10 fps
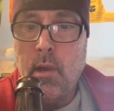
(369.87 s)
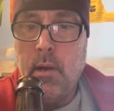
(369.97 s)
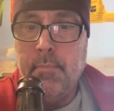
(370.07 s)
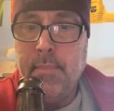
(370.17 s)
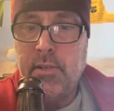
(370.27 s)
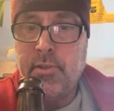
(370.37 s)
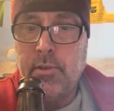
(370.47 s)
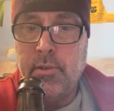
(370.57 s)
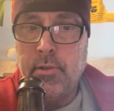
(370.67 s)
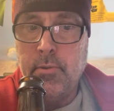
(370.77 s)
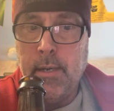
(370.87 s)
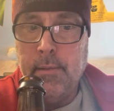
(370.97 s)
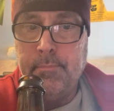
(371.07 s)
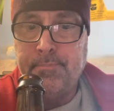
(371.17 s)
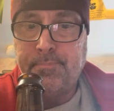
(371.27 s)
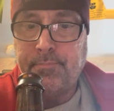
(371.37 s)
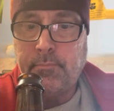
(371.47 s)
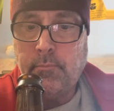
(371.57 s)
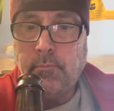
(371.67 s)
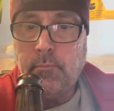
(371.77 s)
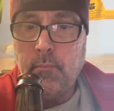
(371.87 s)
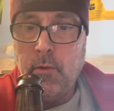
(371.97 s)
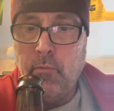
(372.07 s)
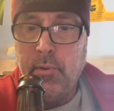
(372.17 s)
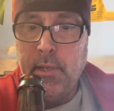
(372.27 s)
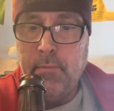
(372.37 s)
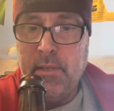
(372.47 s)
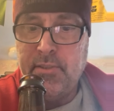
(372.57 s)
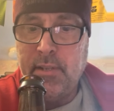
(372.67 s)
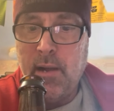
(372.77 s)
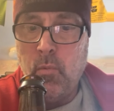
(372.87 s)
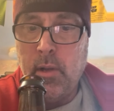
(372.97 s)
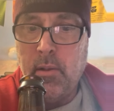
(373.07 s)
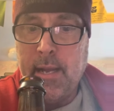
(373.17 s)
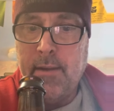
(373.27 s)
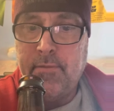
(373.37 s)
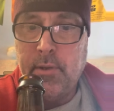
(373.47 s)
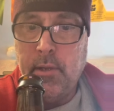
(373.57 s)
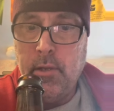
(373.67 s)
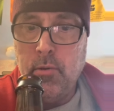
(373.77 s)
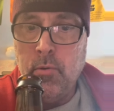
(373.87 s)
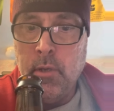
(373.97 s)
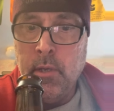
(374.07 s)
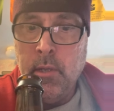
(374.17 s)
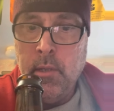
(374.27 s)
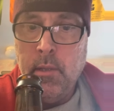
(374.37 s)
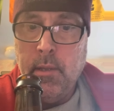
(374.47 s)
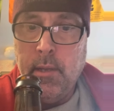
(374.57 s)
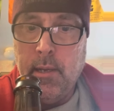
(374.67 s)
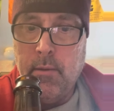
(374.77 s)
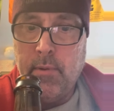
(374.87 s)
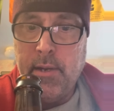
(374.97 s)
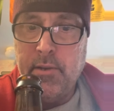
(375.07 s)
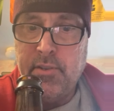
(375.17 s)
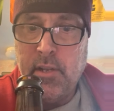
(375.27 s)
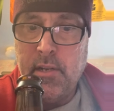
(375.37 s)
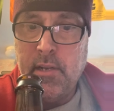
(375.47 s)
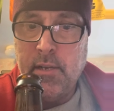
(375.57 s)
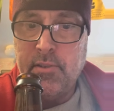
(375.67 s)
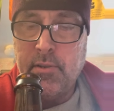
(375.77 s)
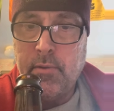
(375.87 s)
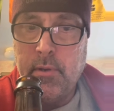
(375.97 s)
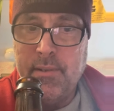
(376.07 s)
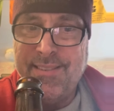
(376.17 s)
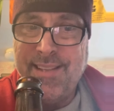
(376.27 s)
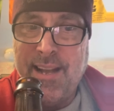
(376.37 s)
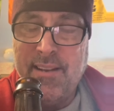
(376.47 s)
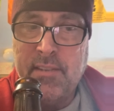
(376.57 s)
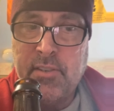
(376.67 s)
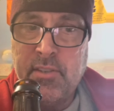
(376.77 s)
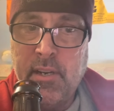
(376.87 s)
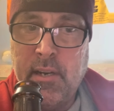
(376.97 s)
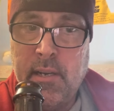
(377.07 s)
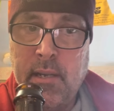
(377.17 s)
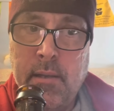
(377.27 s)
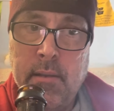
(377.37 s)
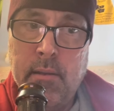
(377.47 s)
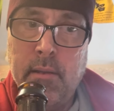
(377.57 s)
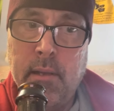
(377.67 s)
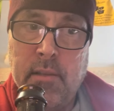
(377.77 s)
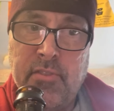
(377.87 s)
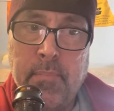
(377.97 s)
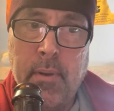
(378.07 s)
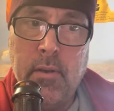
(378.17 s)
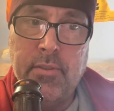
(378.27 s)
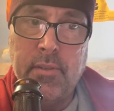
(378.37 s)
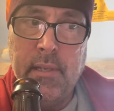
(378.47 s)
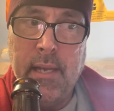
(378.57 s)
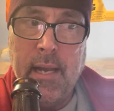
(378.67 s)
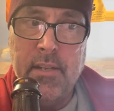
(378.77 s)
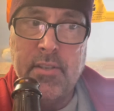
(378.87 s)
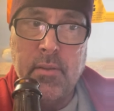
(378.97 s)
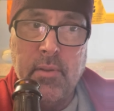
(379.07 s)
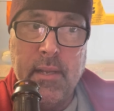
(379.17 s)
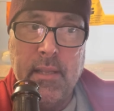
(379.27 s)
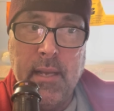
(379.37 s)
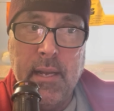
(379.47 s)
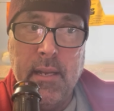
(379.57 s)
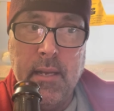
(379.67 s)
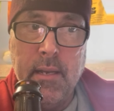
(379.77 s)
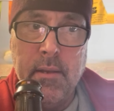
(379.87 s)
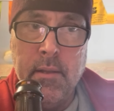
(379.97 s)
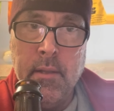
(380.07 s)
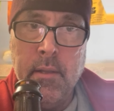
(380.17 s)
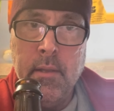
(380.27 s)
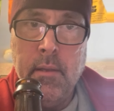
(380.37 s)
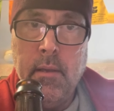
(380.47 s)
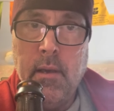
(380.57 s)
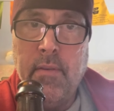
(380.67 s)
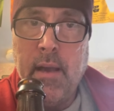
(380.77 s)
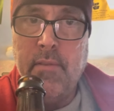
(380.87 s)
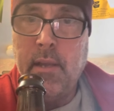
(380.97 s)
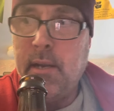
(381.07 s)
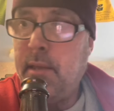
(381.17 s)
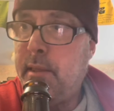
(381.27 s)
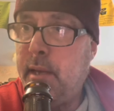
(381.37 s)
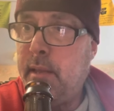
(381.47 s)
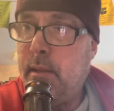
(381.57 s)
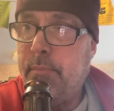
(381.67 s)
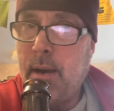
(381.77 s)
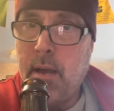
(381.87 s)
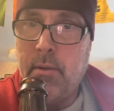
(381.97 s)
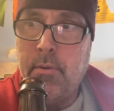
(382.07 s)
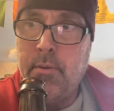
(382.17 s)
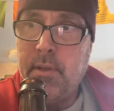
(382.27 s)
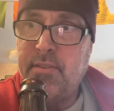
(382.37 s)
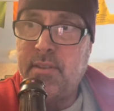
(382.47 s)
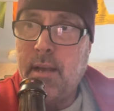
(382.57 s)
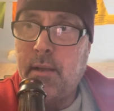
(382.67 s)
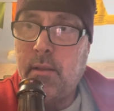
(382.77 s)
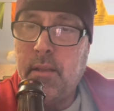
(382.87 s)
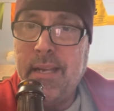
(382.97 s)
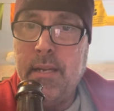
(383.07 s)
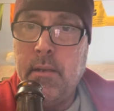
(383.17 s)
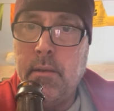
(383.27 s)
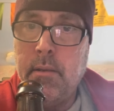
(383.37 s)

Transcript: Make sure to really rinse it out well after you rain your sanitizer through it. It's not necessary, supposedly. I just don't like the idea of having anything in the bottle that's not clean,